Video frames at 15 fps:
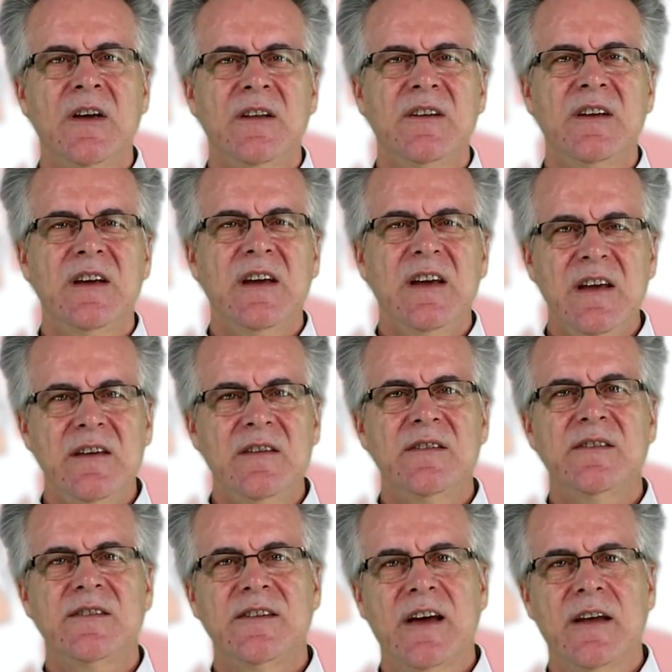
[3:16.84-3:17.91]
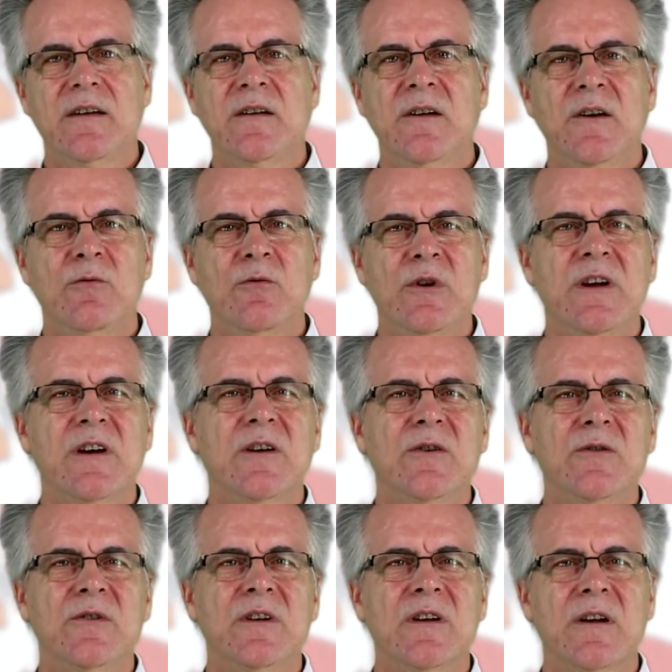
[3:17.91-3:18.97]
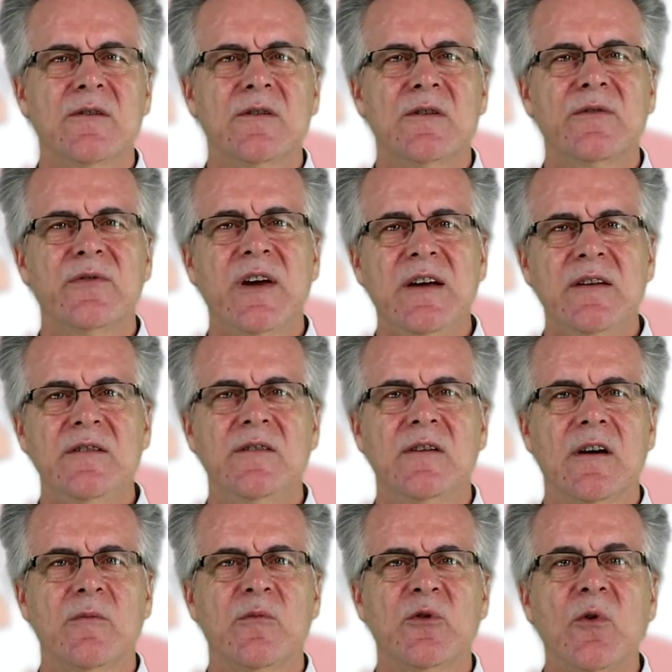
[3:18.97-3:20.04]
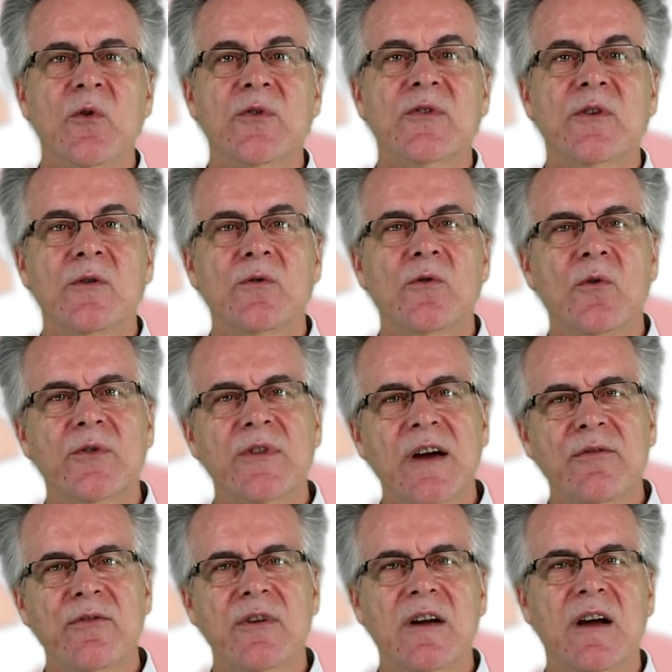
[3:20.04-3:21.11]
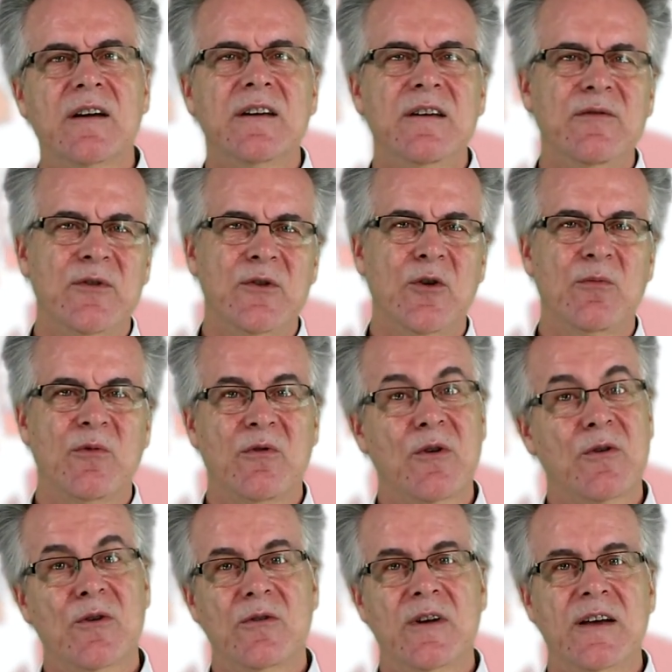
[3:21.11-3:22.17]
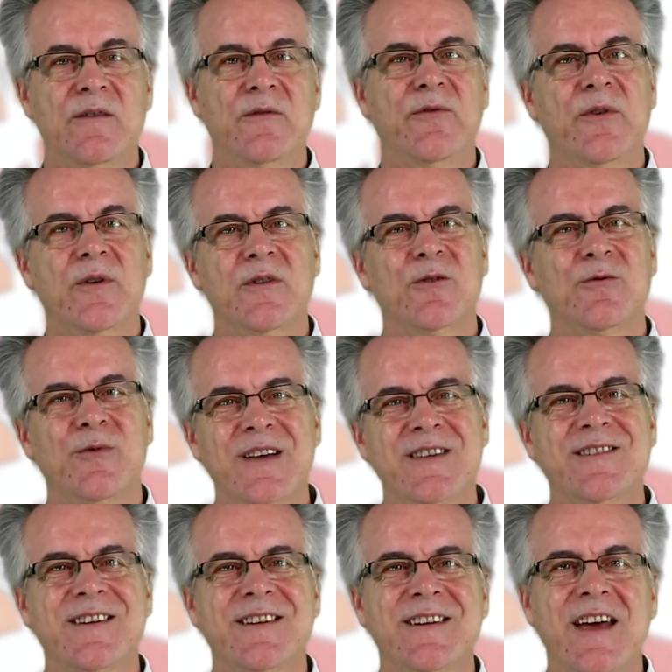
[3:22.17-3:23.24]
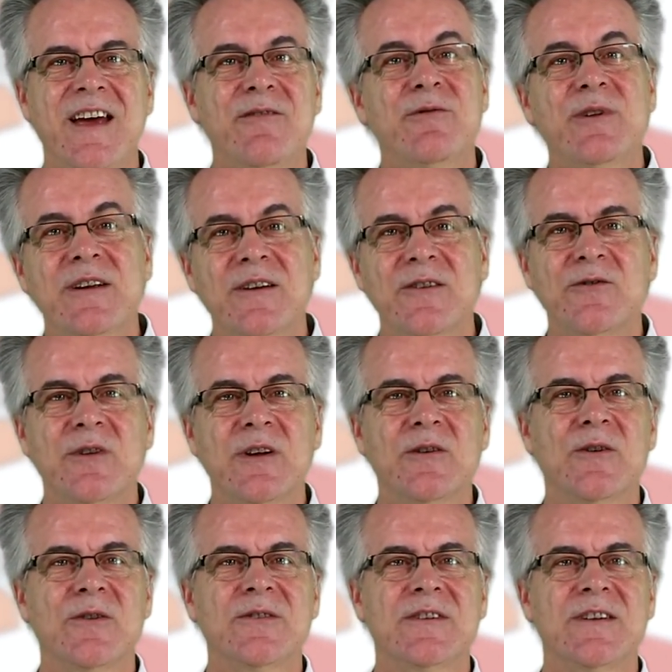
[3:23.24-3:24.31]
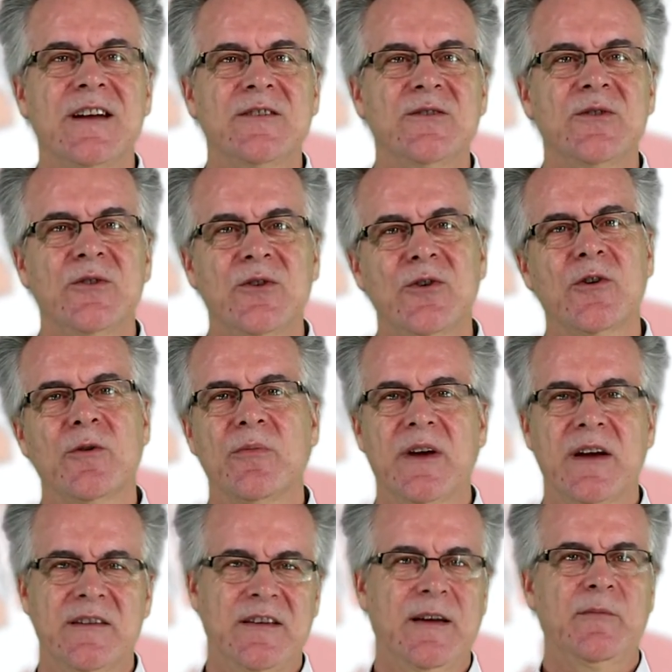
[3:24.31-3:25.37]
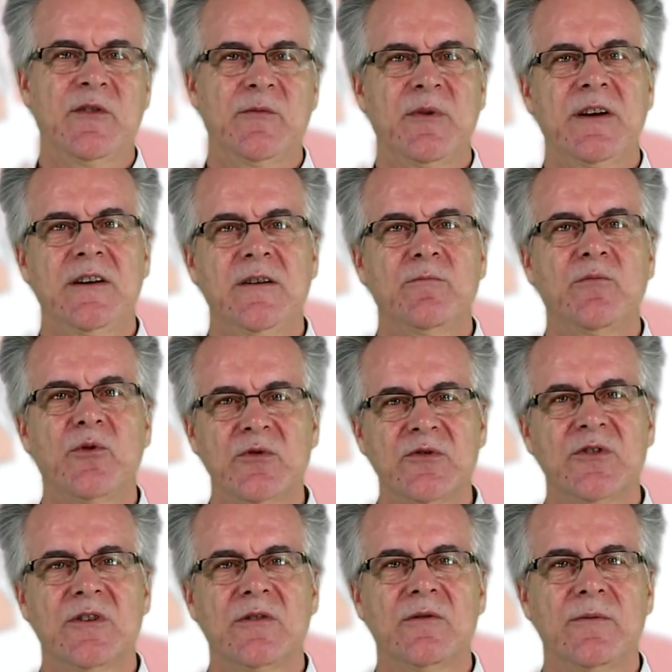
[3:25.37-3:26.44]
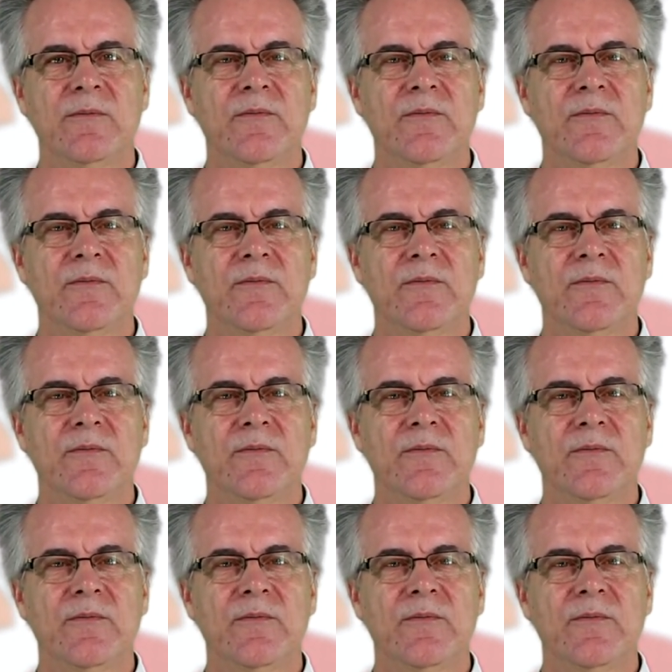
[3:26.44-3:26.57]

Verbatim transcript: The East, then, would include the countries of Asia, but also North Africa, even though Morocco lies further west than every country in continental Europe, except Spain and Portugal.